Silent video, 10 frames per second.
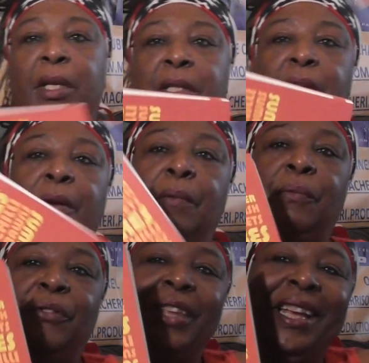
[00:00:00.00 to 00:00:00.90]
So
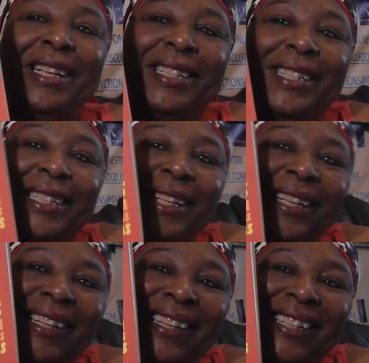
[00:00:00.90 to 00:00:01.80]
this
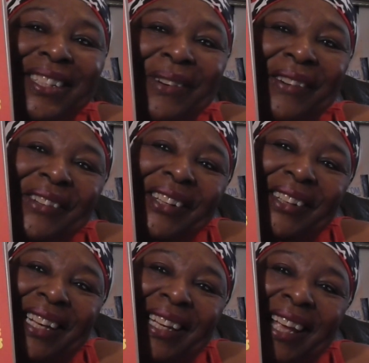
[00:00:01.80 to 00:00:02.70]
is what we're
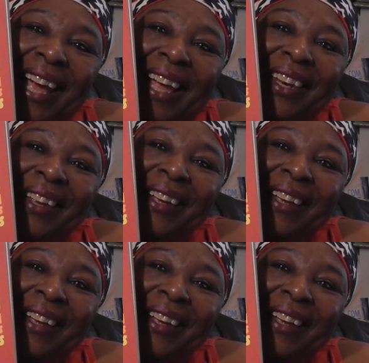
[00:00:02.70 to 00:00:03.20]
looking at